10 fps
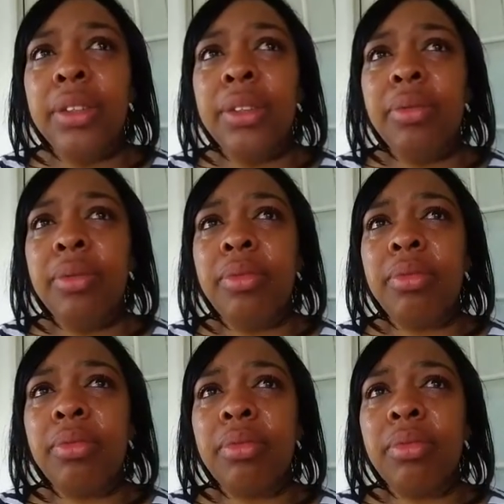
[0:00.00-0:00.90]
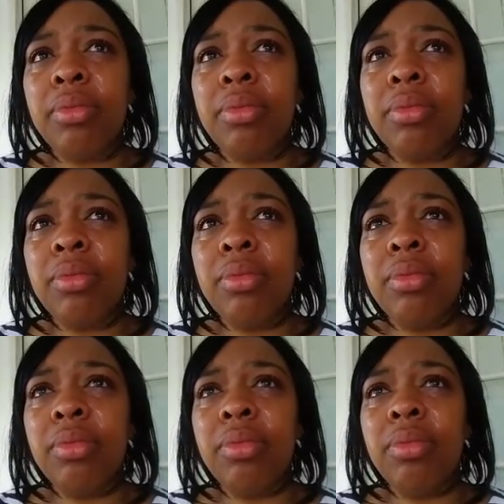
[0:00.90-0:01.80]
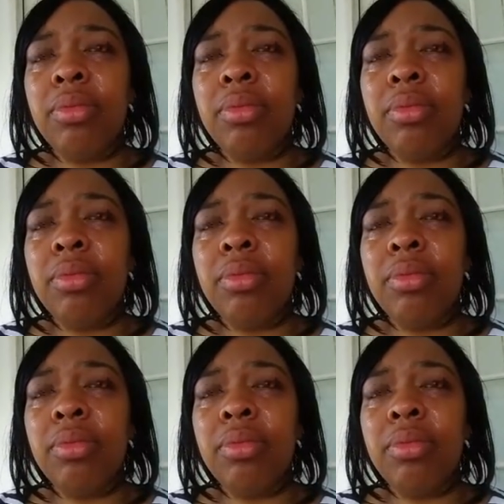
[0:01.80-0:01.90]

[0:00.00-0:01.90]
(no one is talking)